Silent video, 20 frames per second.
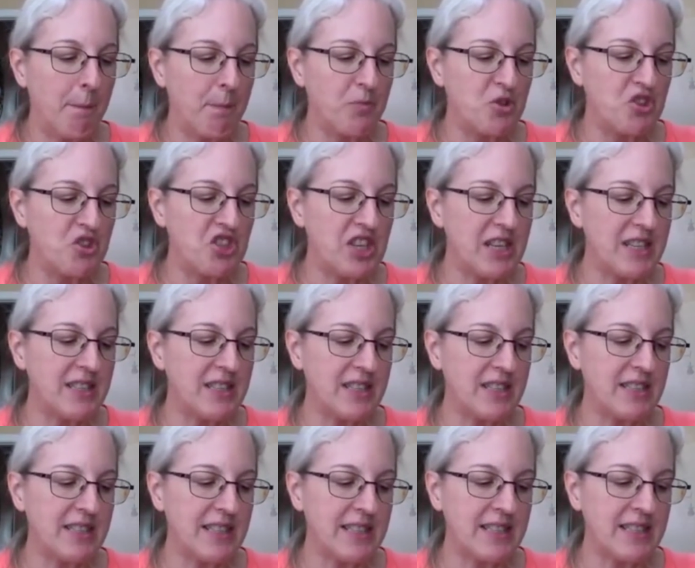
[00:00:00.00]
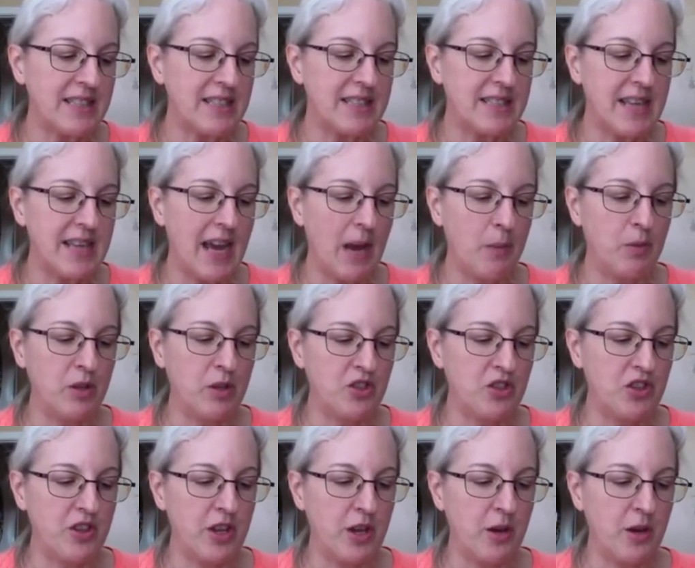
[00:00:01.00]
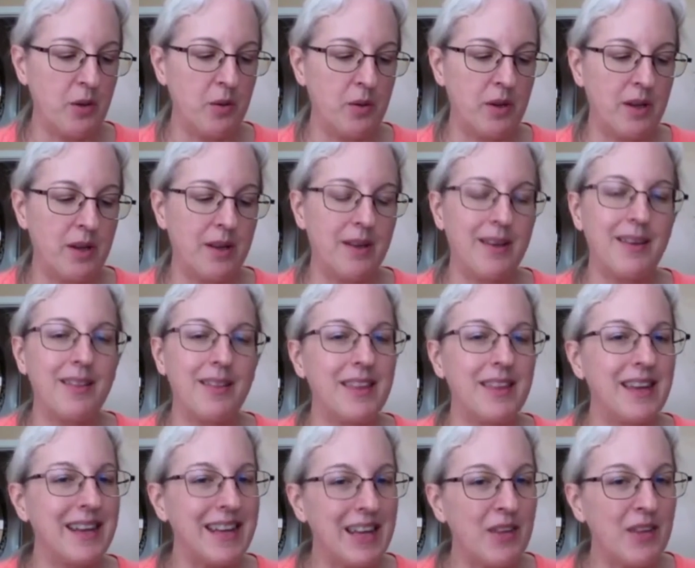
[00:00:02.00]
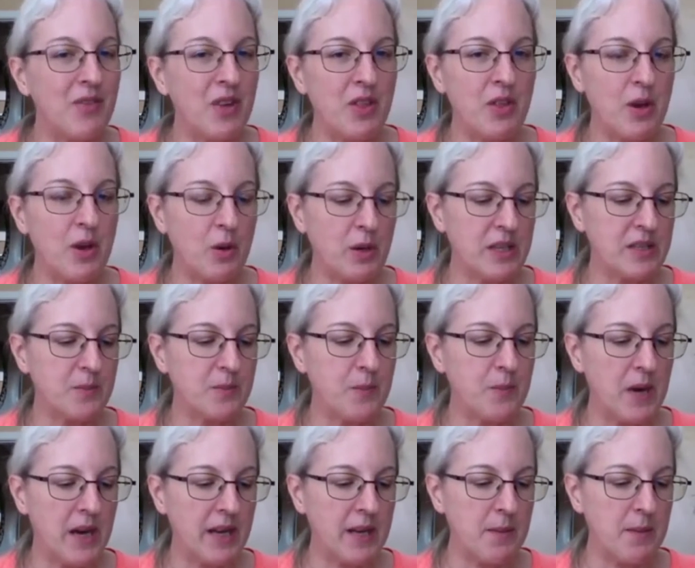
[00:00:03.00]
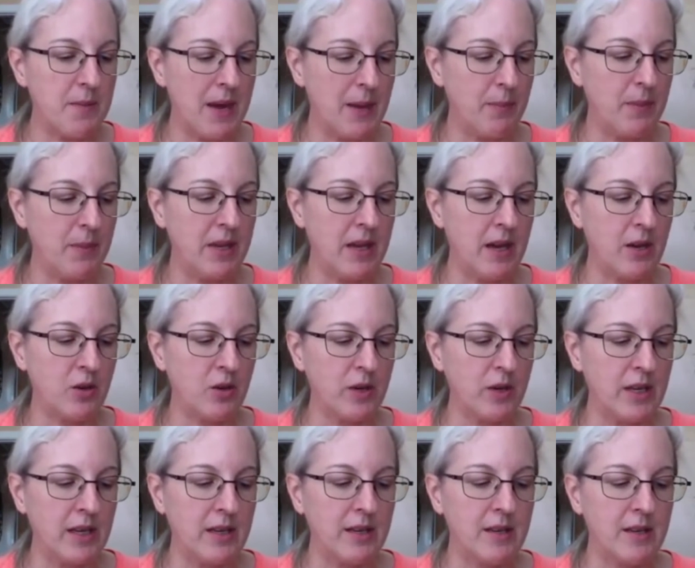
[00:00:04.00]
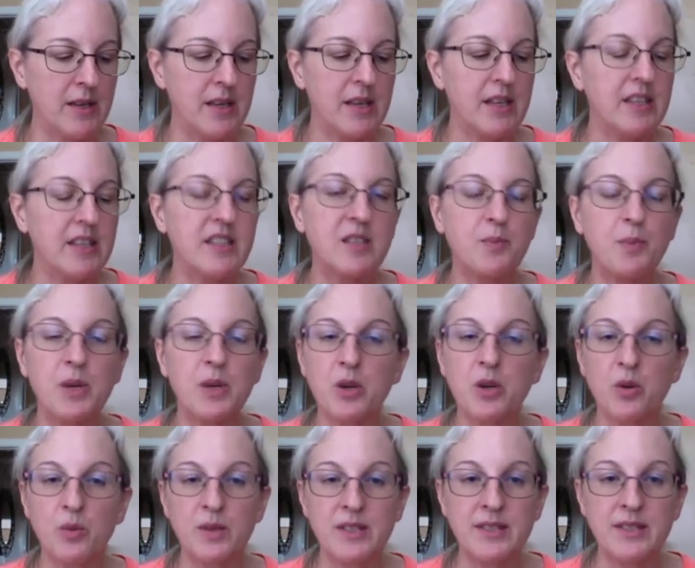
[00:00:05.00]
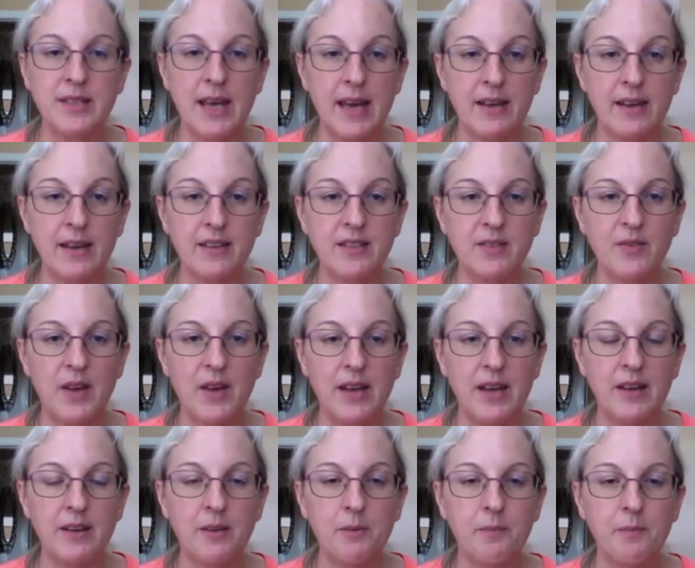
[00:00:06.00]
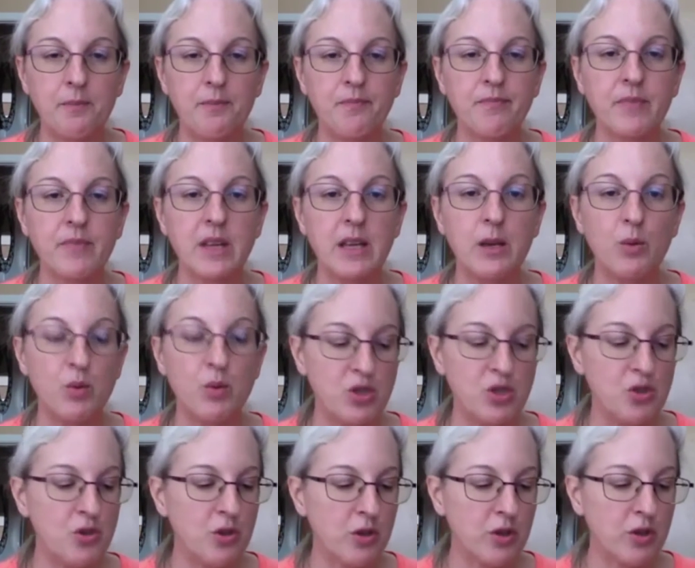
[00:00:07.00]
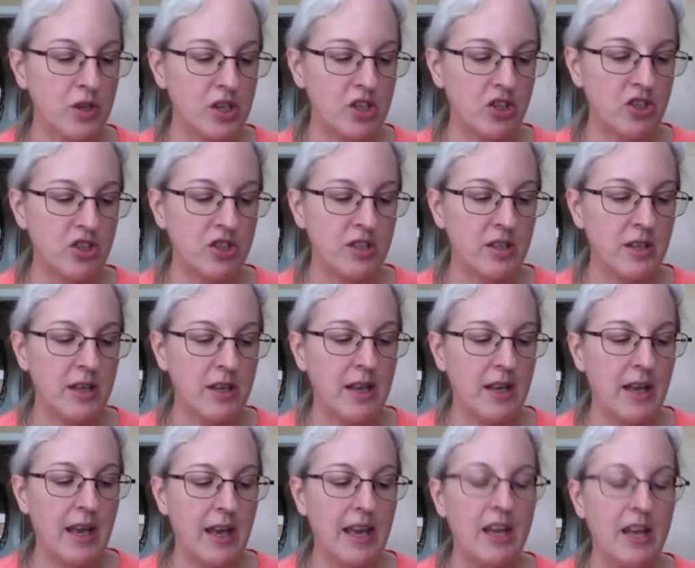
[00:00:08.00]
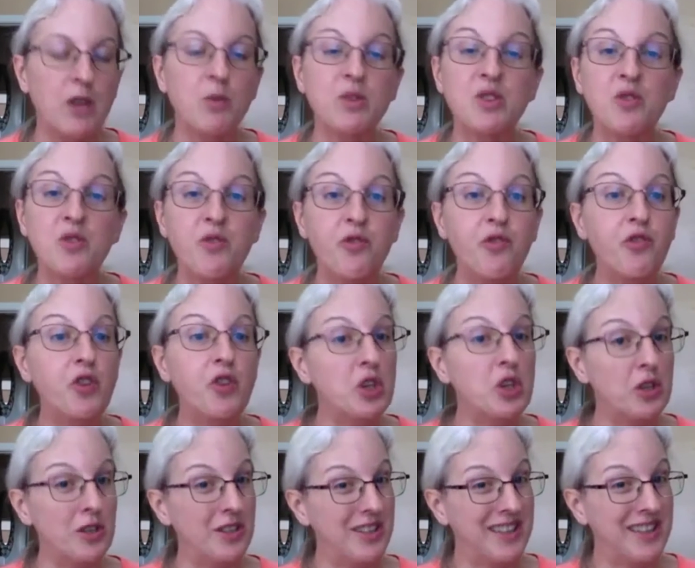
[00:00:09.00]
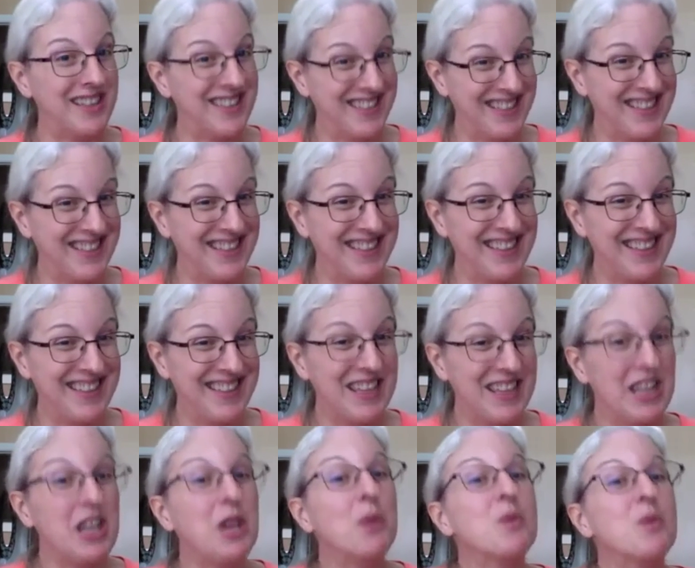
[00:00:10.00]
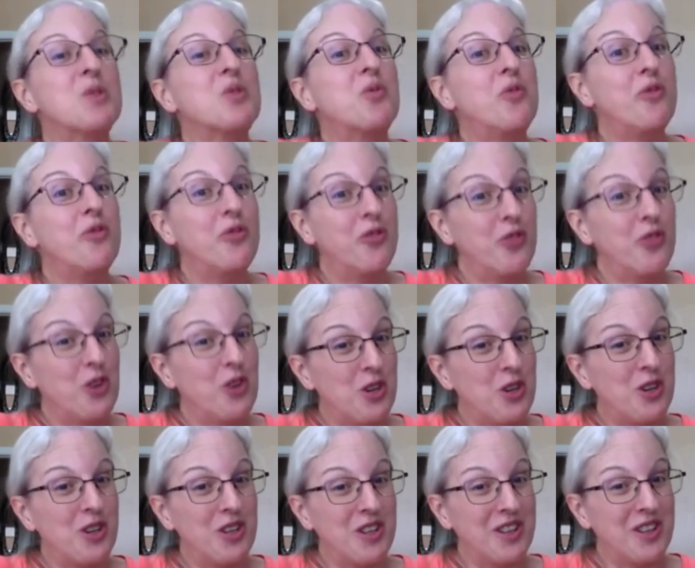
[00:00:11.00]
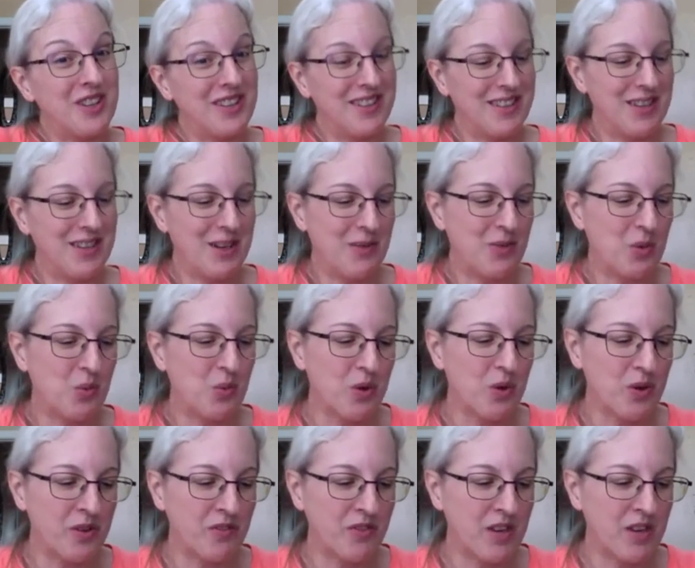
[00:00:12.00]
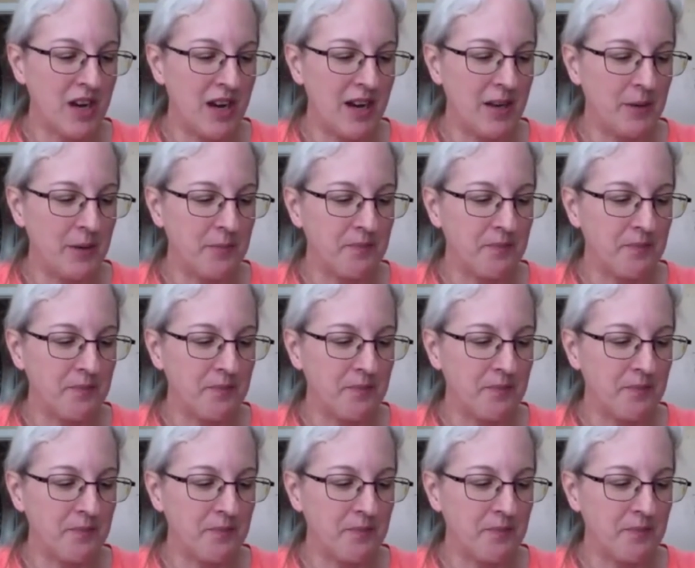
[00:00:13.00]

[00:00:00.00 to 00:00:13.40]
Jesus established, though, that even though his body might be hungry, his spirit was satisfied. He was nourished and he was full. He was full of the Word of God.